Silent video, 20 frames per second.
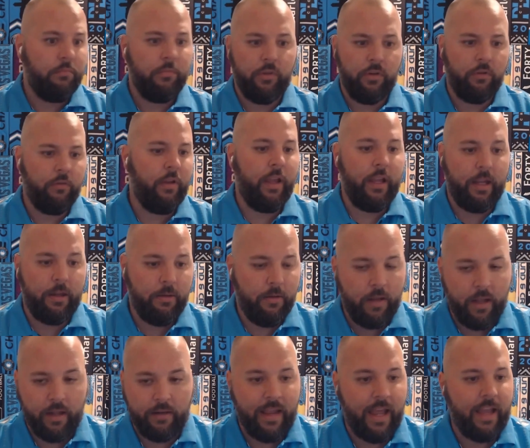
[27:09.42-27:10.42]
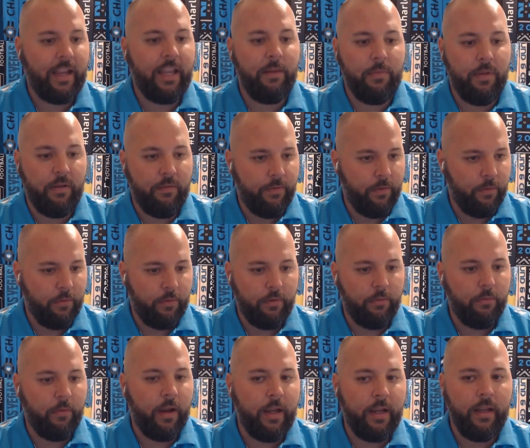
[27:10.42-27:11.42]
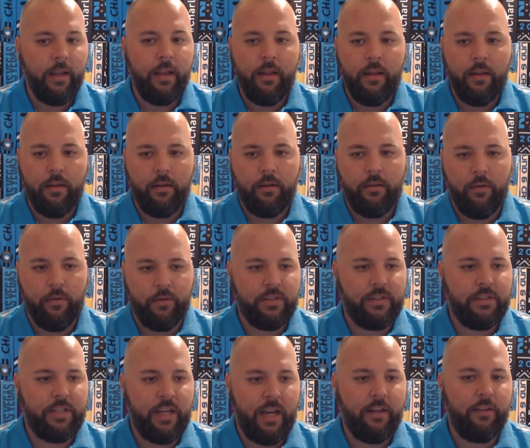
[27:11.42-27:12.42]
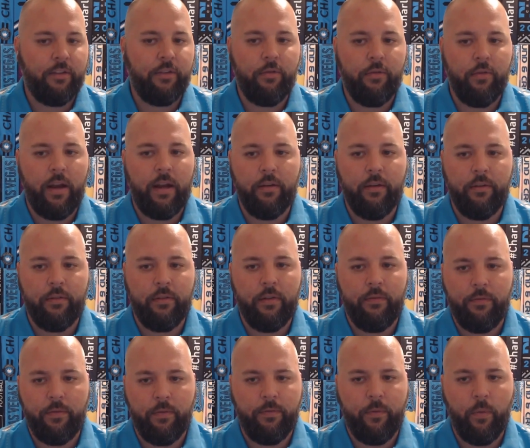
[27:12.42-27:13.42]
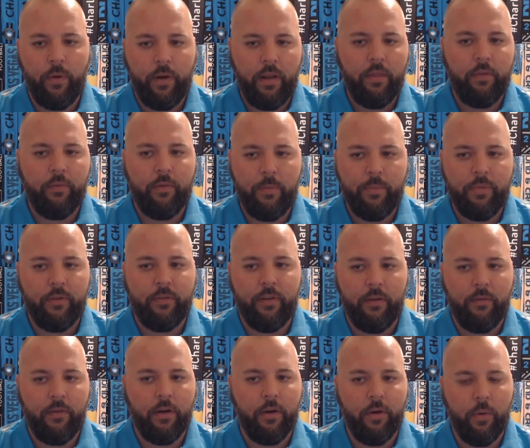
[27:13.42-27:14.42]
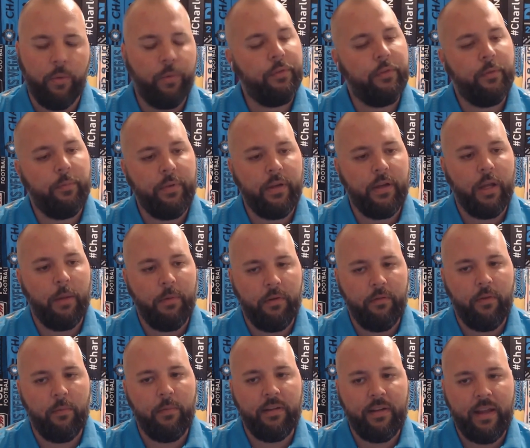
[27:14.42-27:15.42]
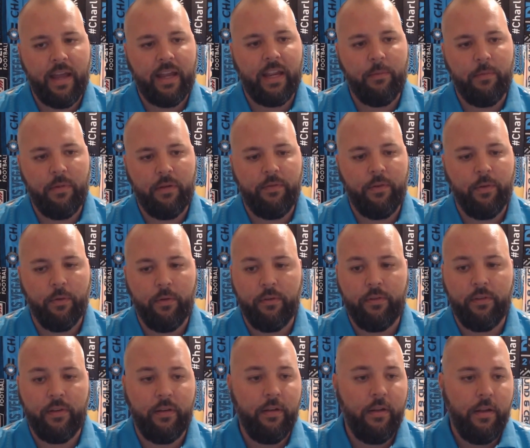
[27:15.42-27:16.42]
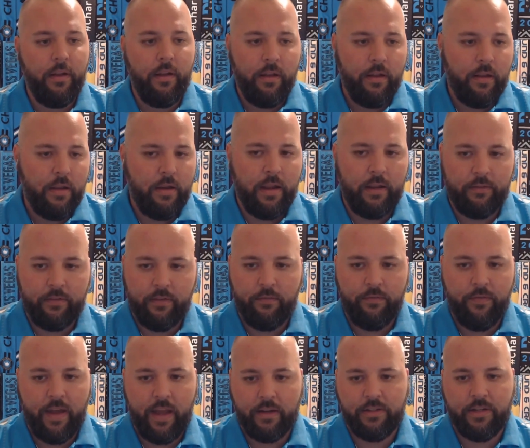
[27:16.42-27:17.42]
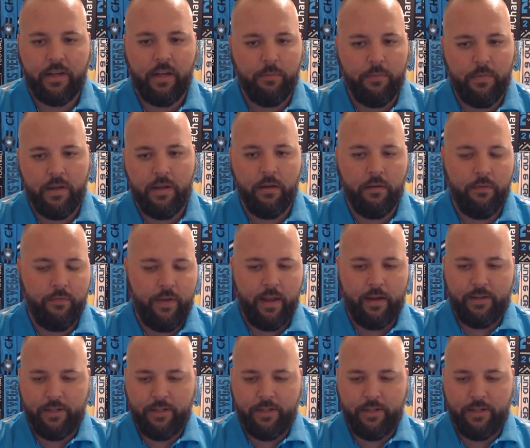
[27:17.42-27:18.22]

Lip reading: like attacking midfielder, right? There's chance creators for 43% of our goals to be coming from attacking midfielders. And you guys can fact check me or fact